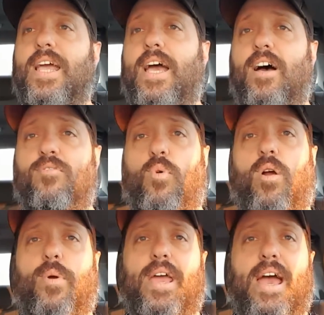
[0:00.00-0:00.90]
of
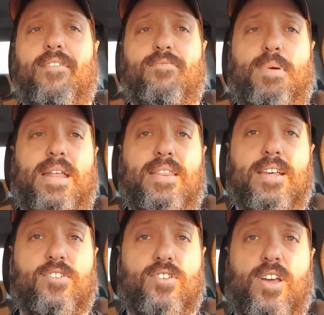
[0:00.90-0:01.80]
where we have been
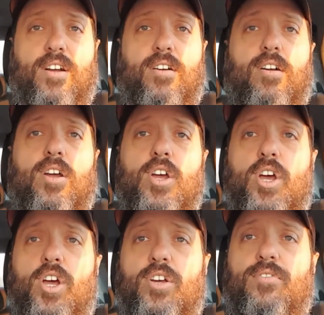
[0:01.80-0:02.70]
this year.
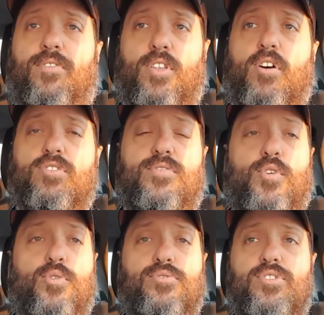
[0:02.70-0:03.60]
For those of
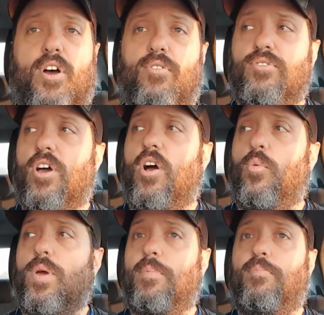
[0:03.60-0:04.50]
you who don't
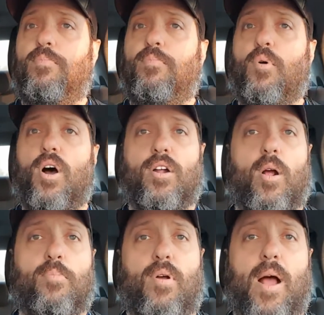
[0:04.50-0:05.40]
know, we bought
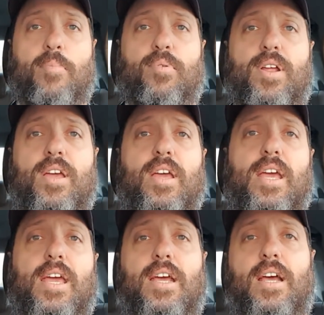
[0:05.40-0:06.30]
our property
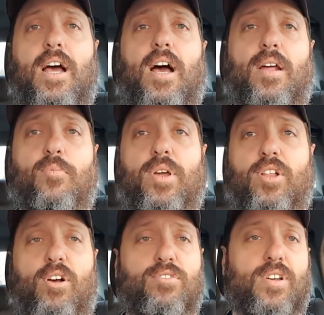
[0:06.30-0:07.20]
we
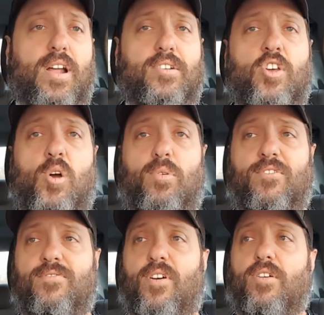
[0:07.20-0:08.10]
closed on October
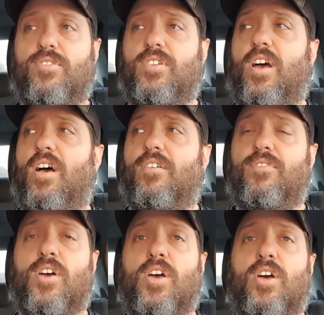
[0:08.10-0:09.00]
1st
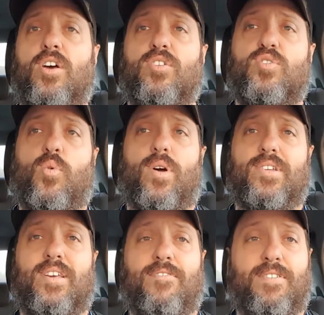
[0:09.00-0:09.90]
of
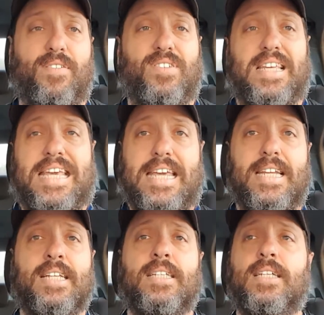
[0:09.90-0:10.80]

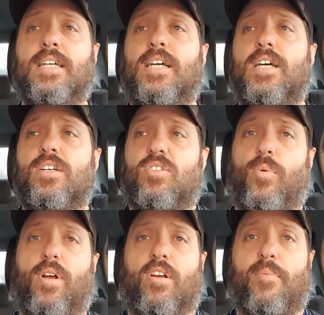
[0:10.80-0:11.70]
2015. So
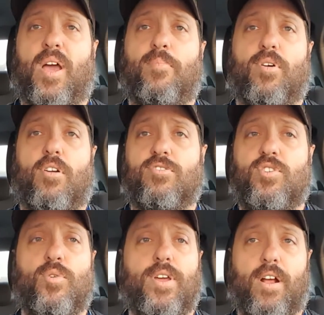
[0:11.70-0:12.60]
we are coming up on our
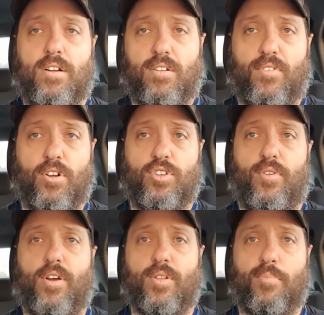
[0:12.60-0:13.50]
2-year
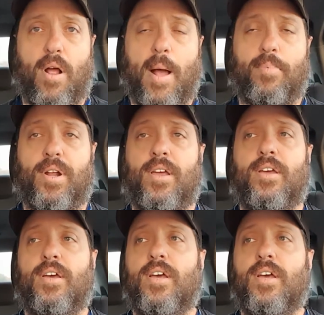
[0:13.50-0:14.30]
anniversary on the property.